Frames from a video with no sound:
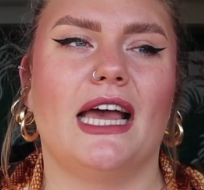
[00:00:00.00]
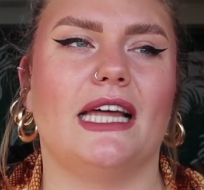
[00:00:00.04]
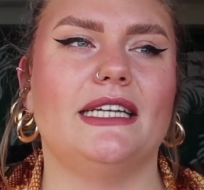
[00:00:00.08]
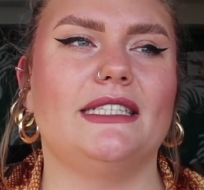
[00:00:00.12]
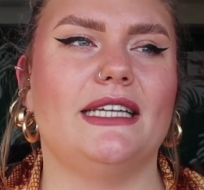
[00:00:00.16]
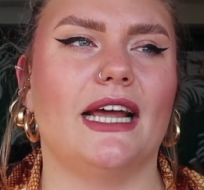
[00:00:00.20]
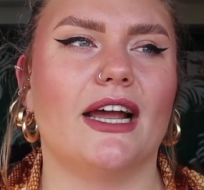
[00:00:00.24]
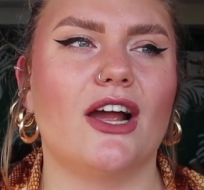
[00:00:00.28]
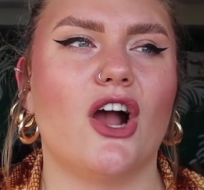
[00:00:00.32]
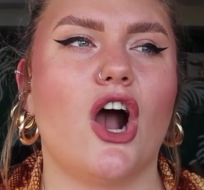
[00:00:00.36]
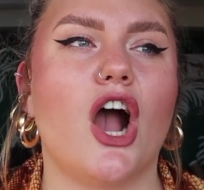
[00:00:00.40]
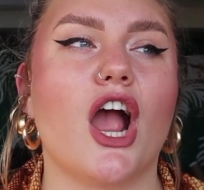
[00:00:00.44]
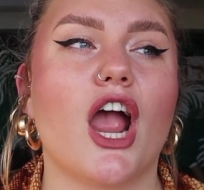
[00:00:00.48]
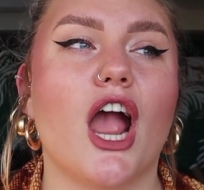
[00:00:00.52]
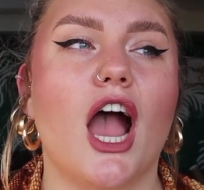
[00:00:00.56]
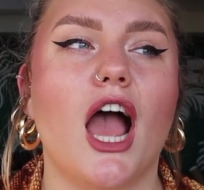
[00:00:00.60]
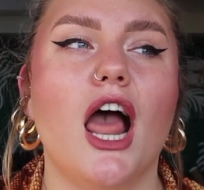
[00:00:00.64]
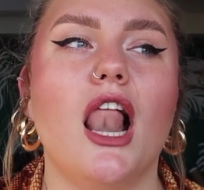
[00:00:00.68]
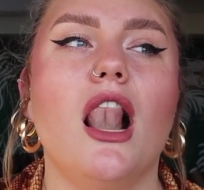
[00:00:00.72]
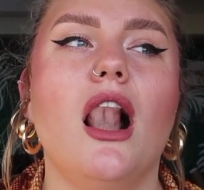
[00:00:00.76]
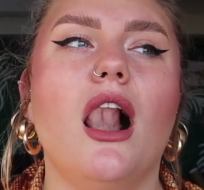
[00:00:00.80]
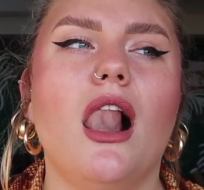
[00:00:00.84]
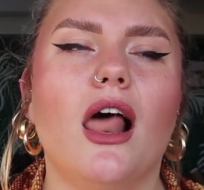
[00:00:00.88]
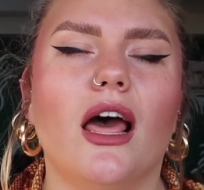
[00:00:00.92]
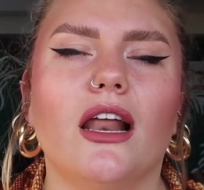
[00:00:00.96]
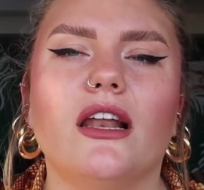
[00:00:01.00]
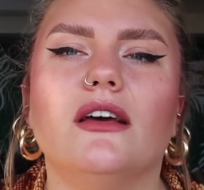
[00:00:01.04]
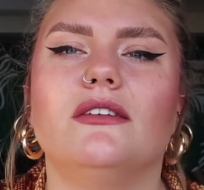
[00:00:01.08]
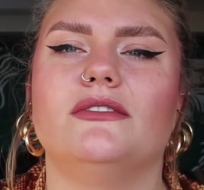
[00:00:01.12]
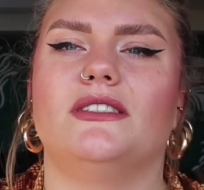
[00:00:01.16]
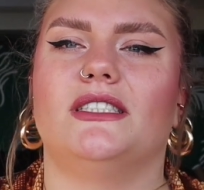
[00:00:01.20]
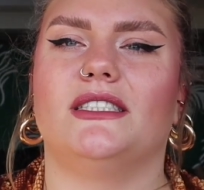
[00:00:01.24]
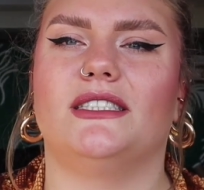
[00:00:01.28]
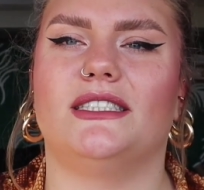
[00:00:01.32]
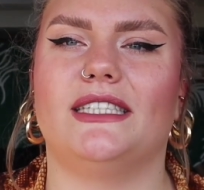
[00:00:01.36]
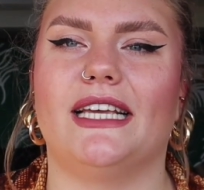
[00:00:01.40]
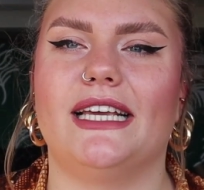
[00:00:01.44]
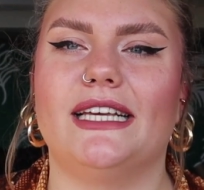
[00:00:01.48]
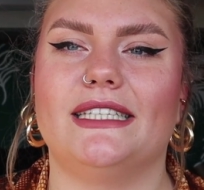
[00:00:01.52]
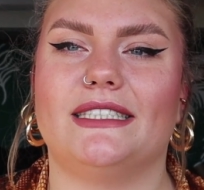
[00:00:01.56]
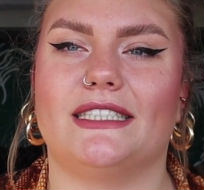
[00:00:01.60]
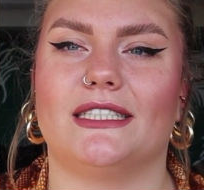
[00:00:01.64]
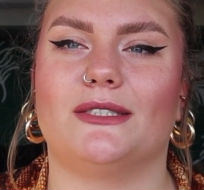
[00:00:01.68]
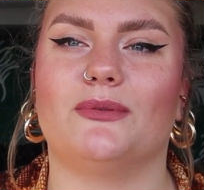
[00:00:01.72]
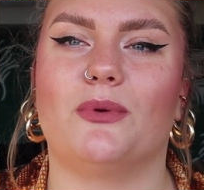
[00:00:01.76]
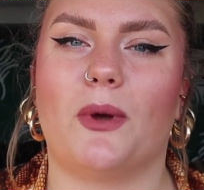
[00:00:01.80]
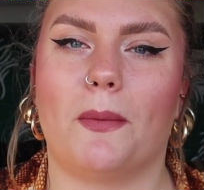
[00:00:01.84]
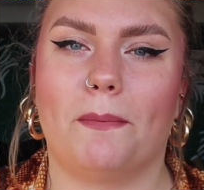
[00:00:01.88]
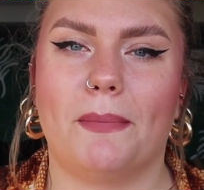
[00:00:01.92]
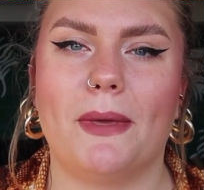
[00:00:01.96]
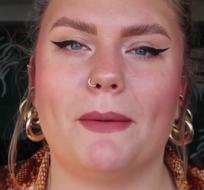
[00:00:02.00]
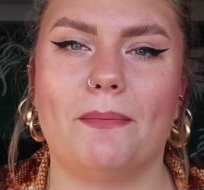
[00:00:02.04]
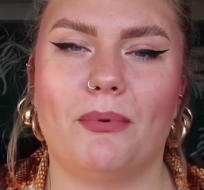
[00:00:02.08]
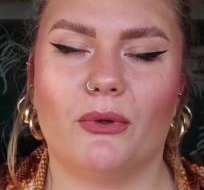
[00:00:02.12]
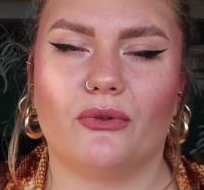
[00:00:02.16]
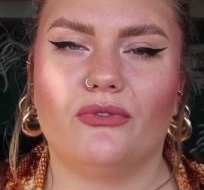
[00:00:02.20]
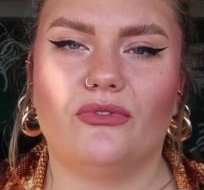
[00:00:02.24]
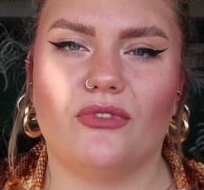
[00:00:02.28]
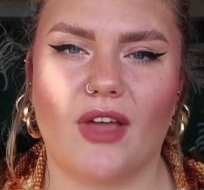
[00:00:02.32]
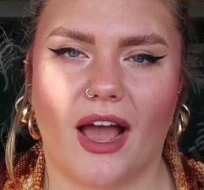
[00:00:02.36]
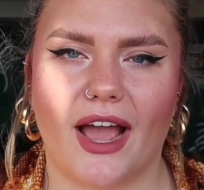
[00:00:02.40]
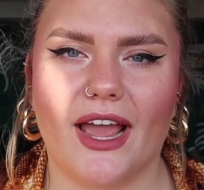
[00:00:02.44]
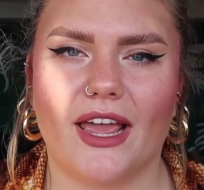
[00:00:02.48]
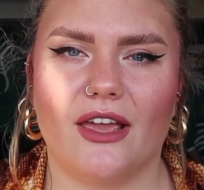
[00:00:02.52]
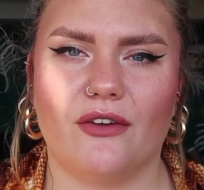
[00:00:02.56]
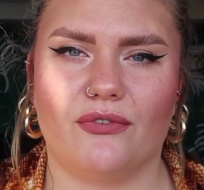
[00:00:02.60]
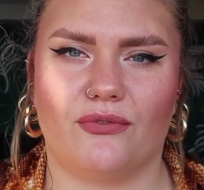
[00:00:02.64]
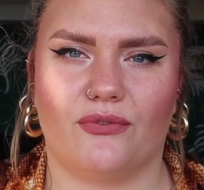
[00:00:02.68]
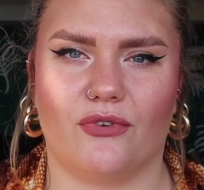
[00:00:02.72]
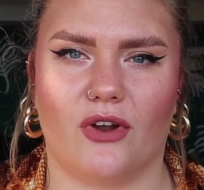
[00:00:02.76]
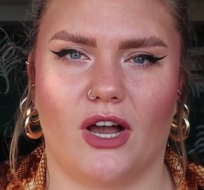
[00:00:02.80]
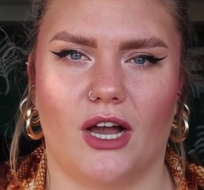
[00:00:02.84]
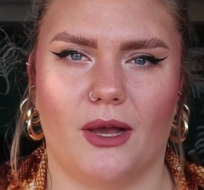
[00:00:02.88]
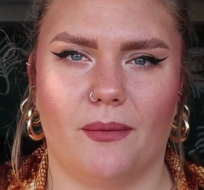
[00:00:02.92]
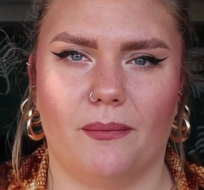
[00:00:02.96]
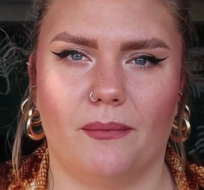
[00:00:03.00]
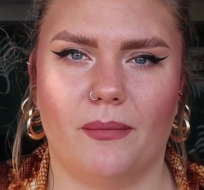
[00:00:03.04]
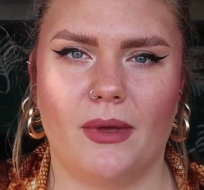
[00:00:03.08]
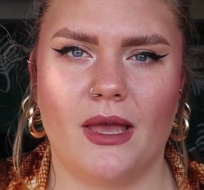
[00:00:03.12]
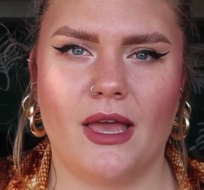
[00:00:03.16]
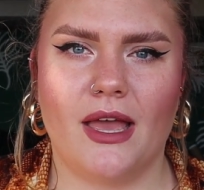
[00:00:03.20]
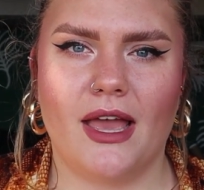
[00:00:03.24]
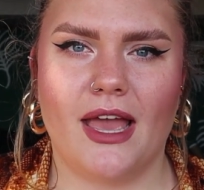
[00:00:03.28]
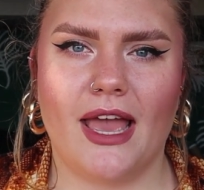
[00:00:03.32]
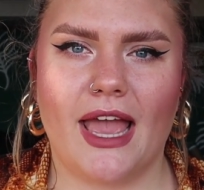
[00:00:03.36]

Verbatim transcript: There are a lot of diseases where people die from.